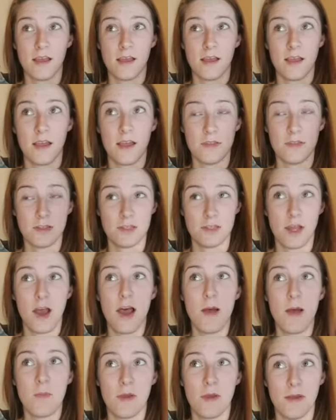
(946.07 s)
at the
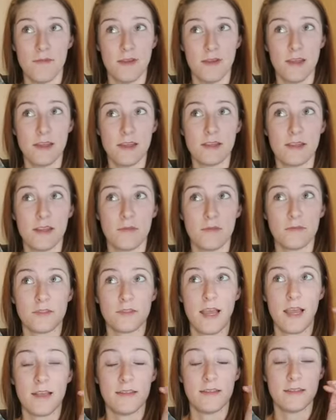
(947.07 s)
top of it, it will
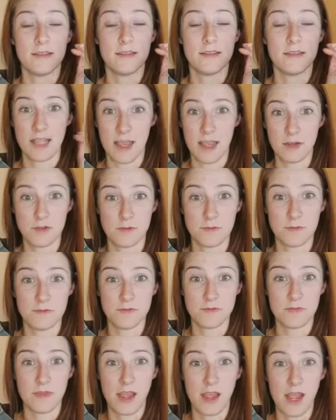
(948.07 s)
say schedule.
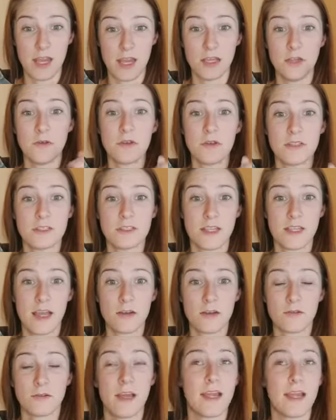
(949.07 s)
And you can
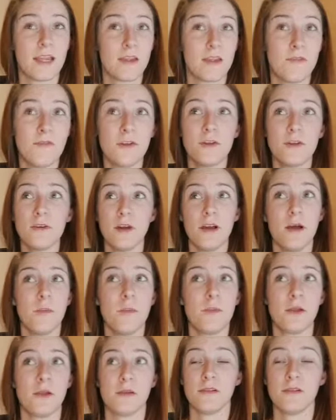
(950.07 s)
schedule, like if you're up
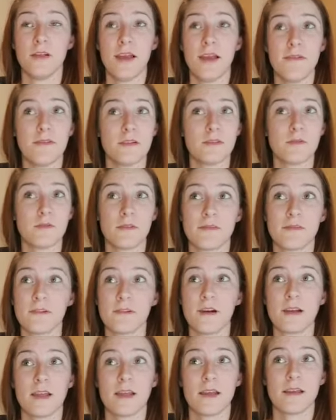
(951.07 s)
at 11, 12
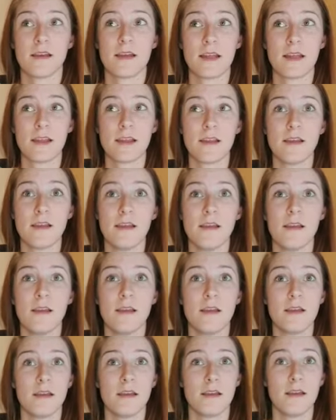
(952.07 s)
o'clock at night,
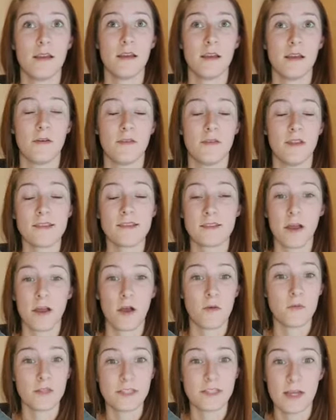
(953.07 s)
you know, and that's the
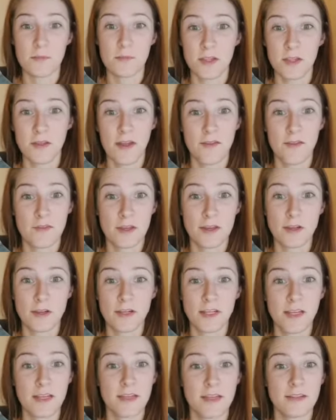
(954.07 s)
only time that you have that your
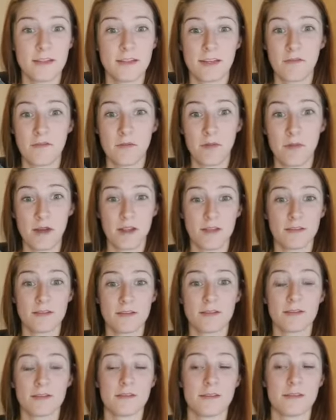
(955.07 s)
kids and everybody else
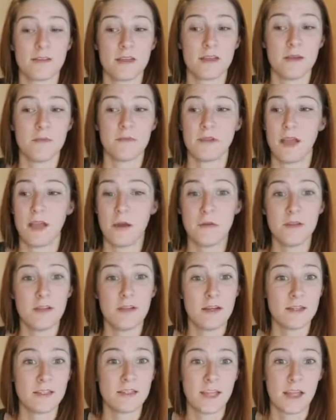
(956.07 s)
is asleep, go in
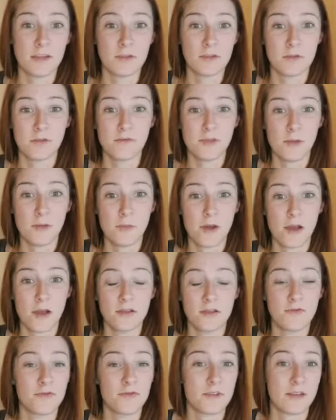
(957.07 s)
there, schedule a few
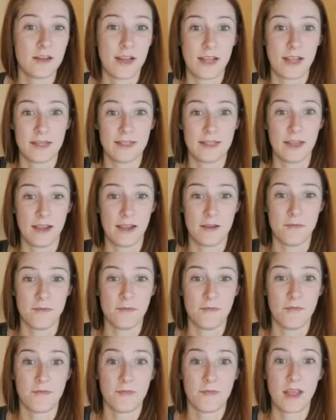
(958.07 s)
posts for the next day.
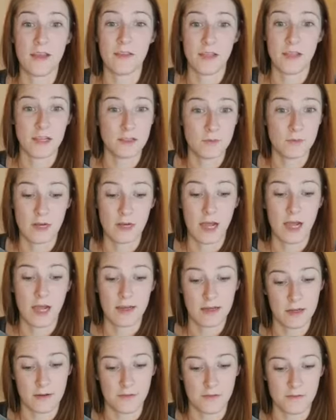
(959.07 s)
That's what I
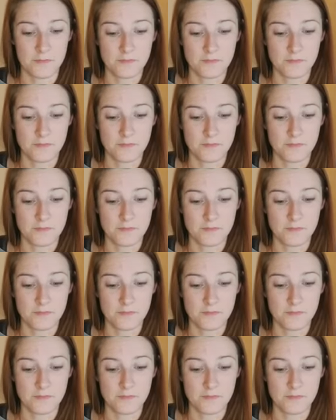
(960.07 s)
do.